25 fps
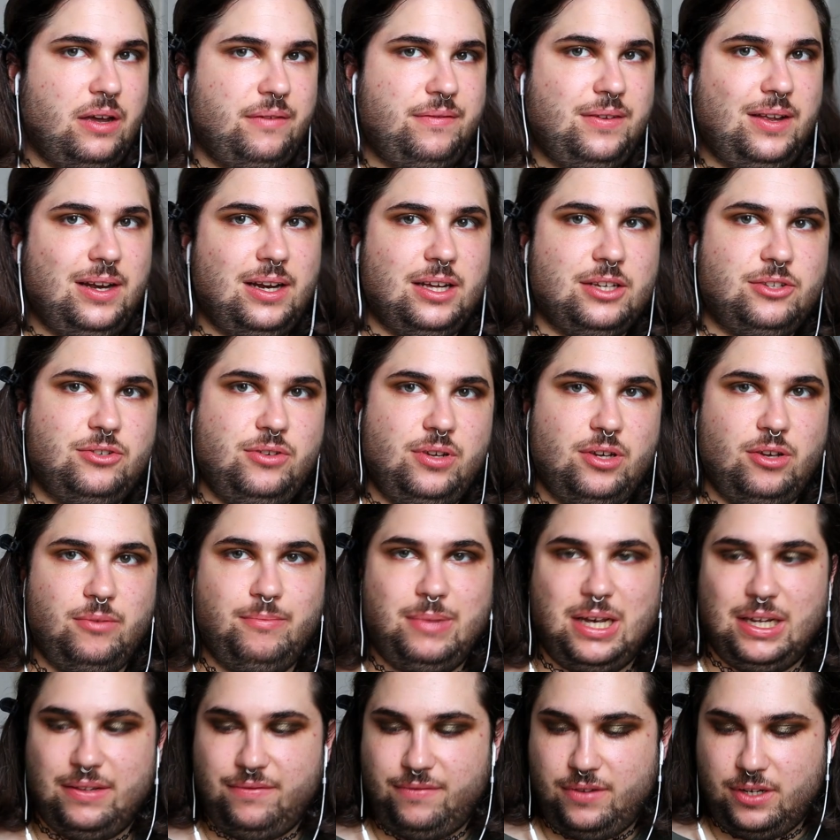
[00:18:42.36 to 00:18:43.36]
I feel like doing a
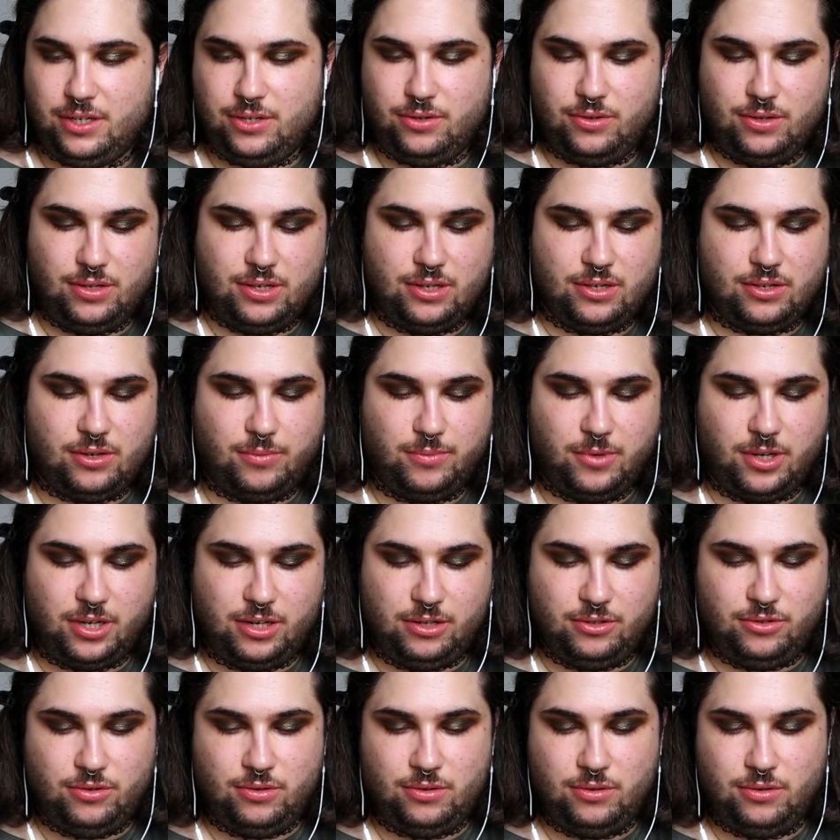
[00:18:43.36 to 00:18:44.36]
matte face to this. I'm
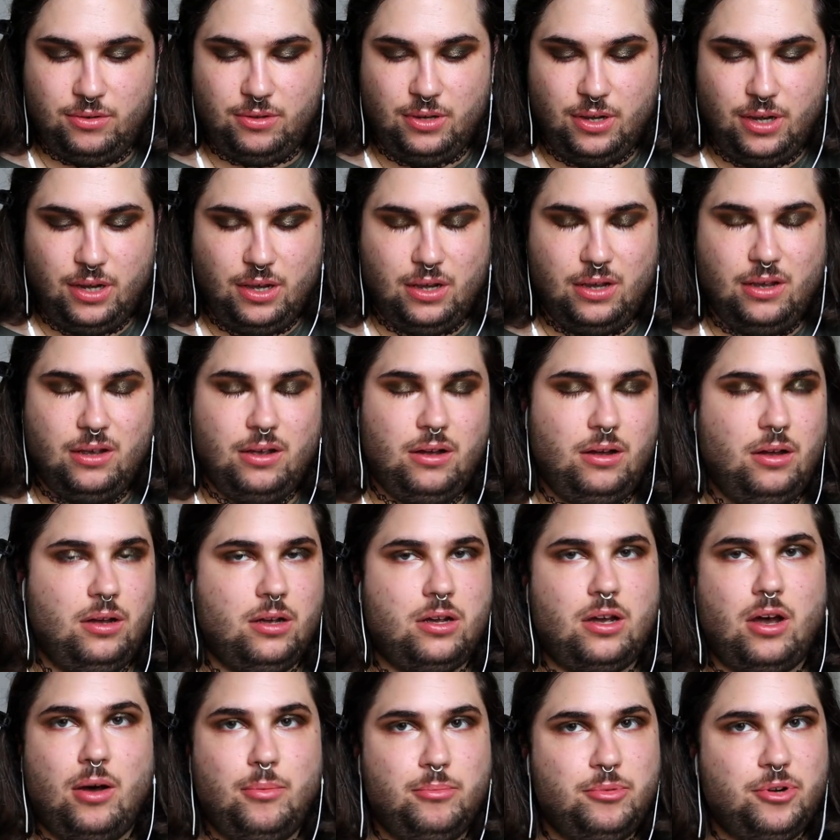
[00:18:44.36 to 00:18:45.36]
gonna do a
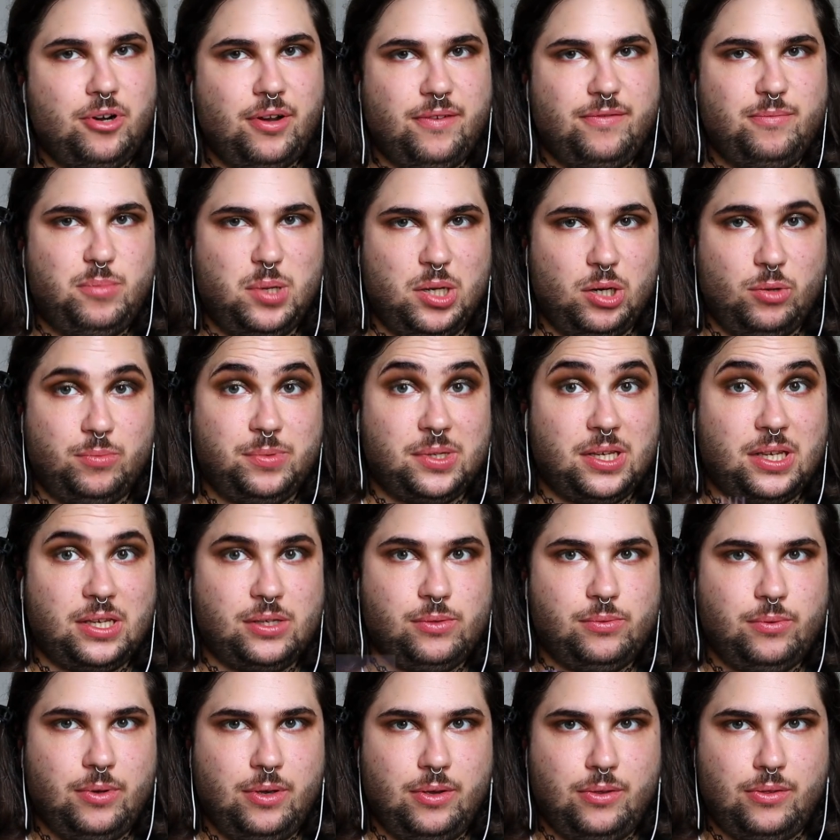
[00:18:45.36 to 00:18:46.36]
combo I've been
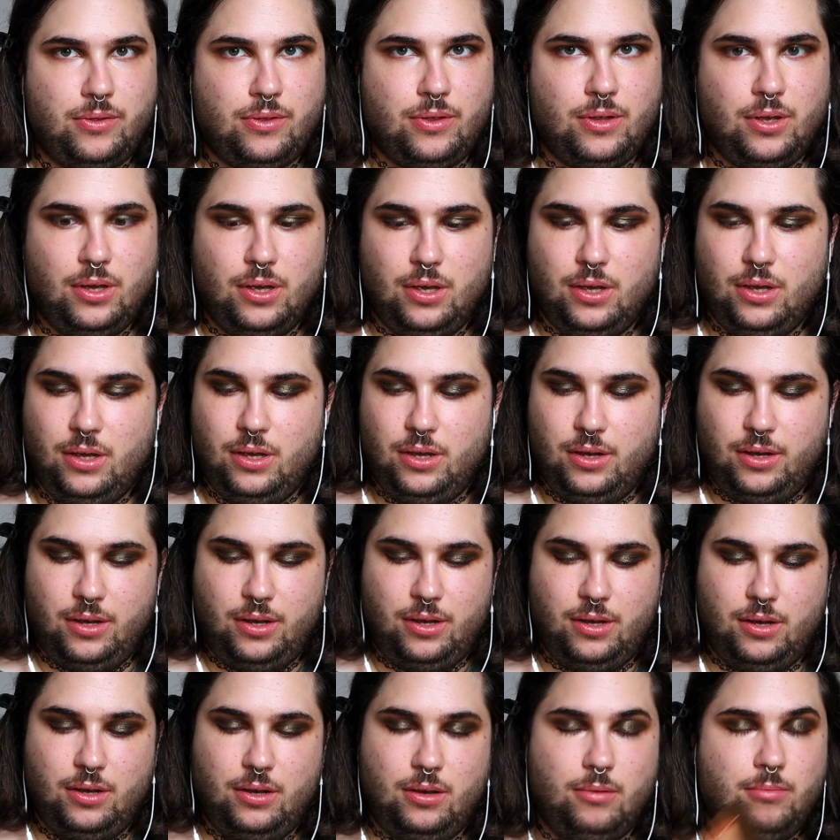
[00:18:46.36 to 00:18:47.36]
obsessed with.
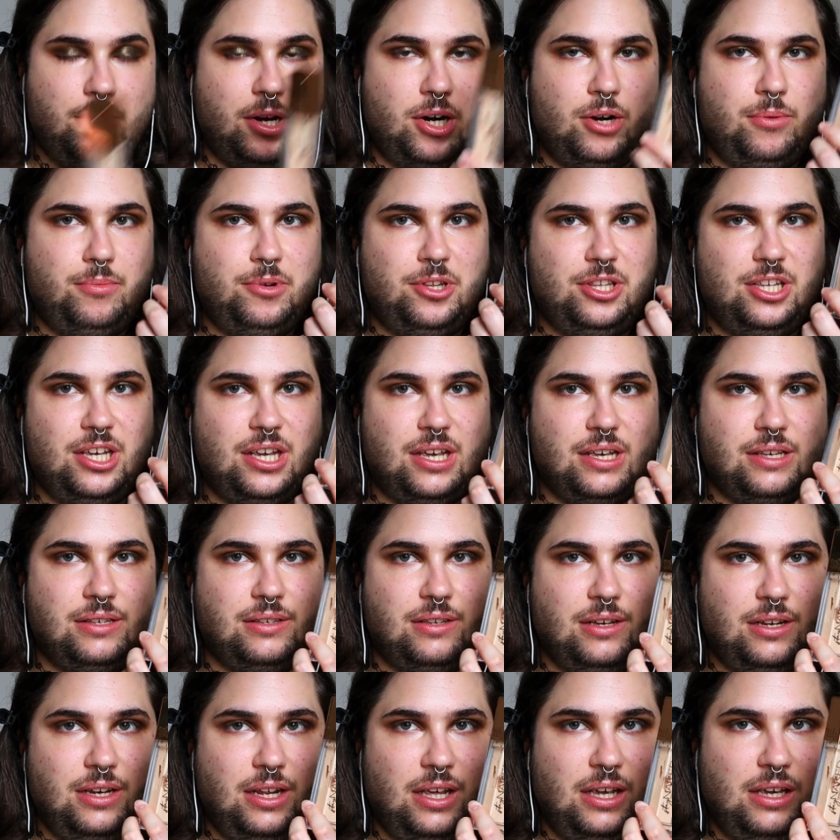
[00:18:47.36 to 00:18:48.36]
My Urban Decay
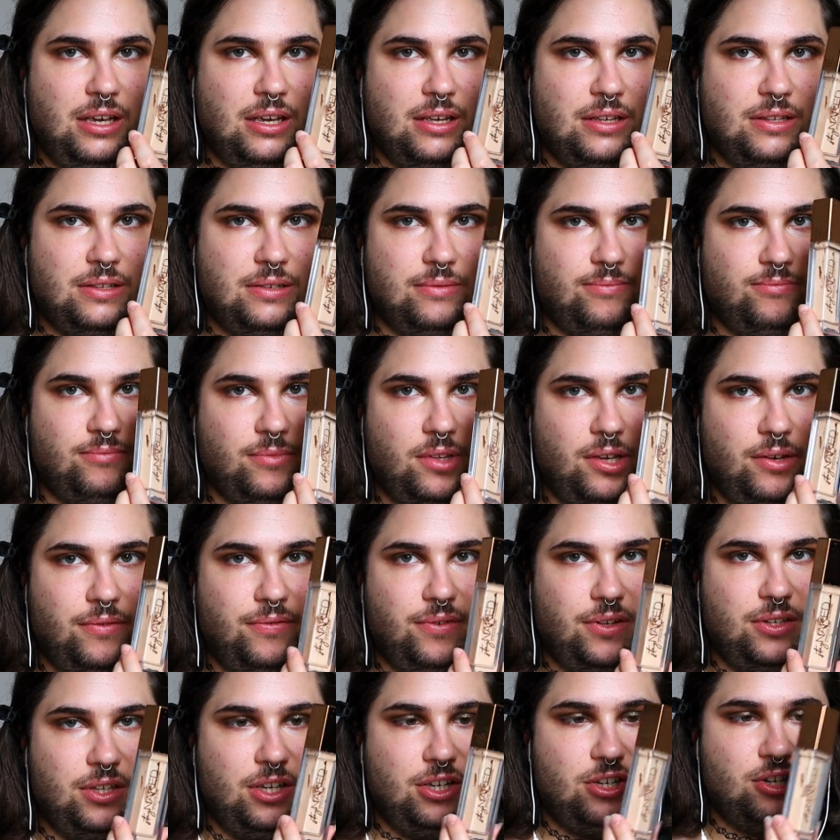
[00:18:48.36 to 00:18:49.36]
Stay Naked
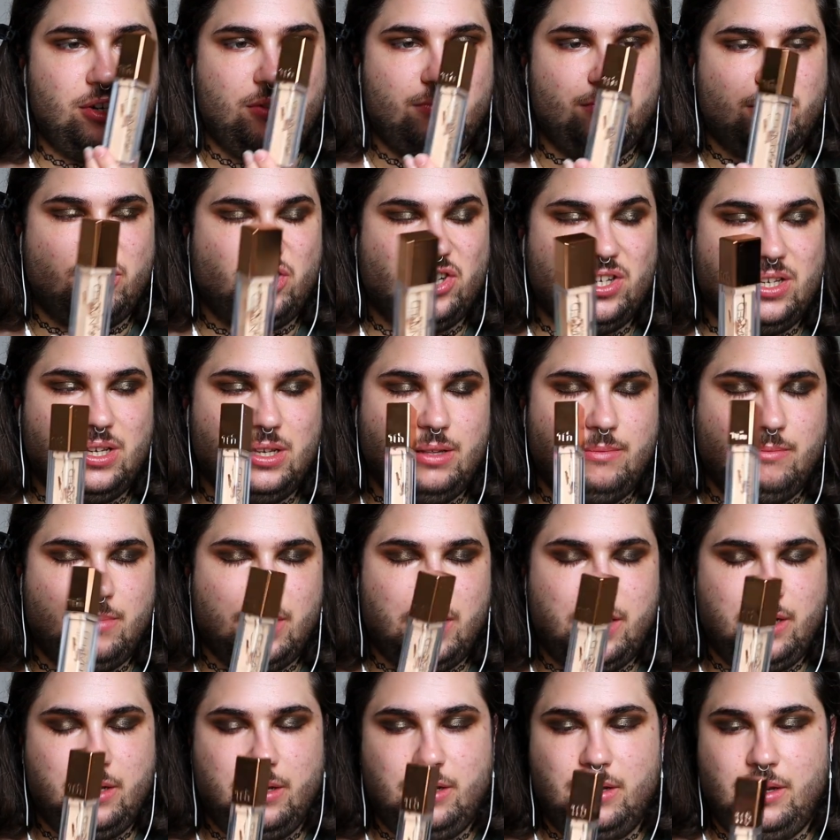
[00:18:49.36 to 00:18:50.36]
foundation, which is in
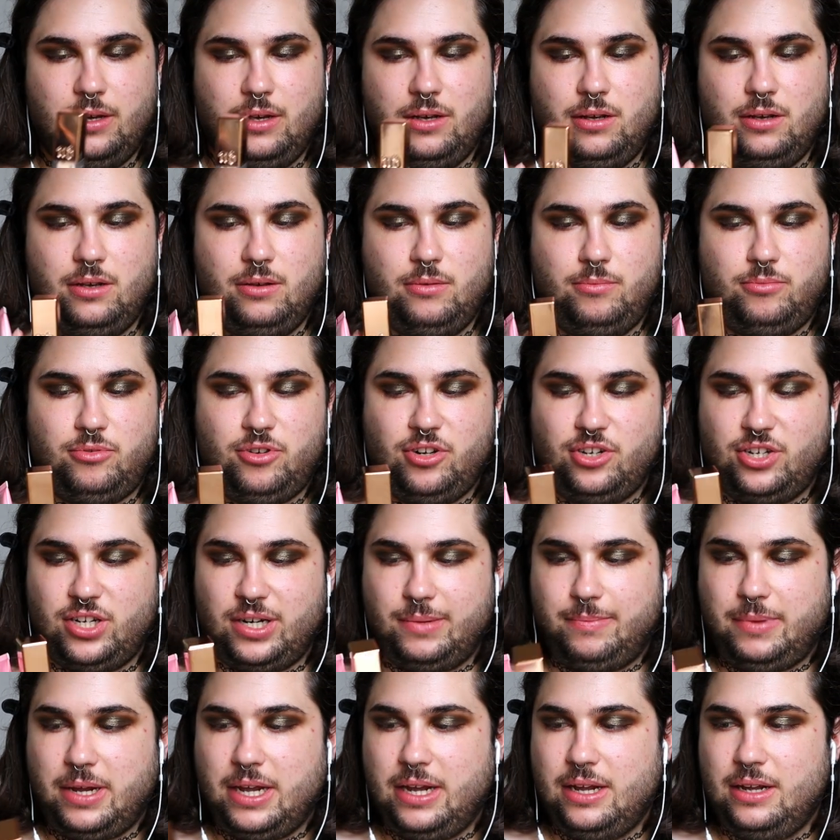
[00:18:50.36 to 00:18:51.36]
my
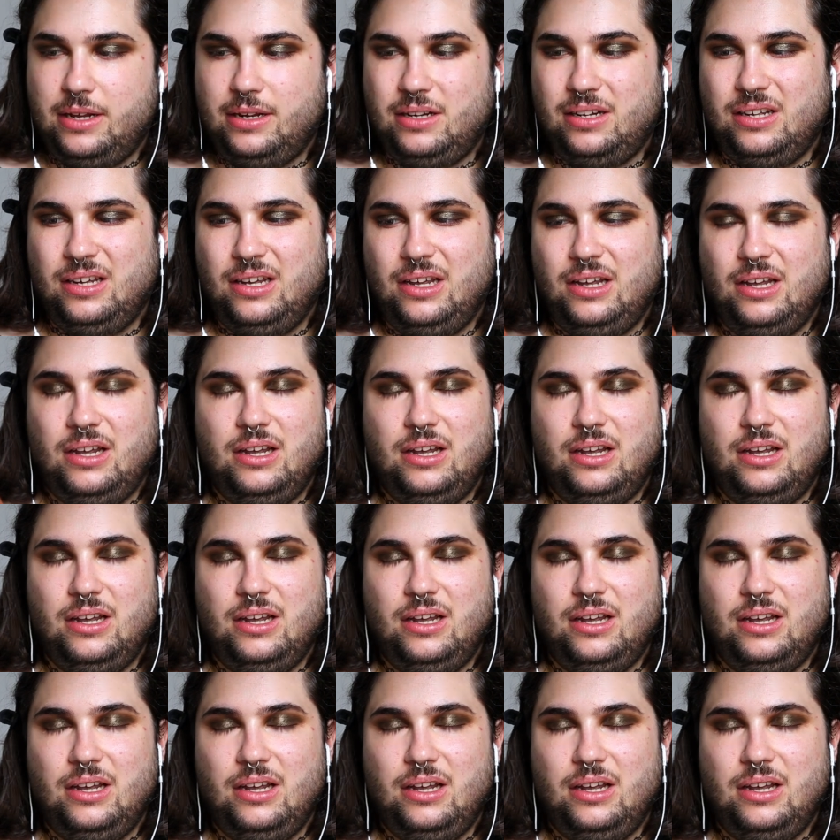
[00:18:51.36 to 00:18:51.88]
project pan.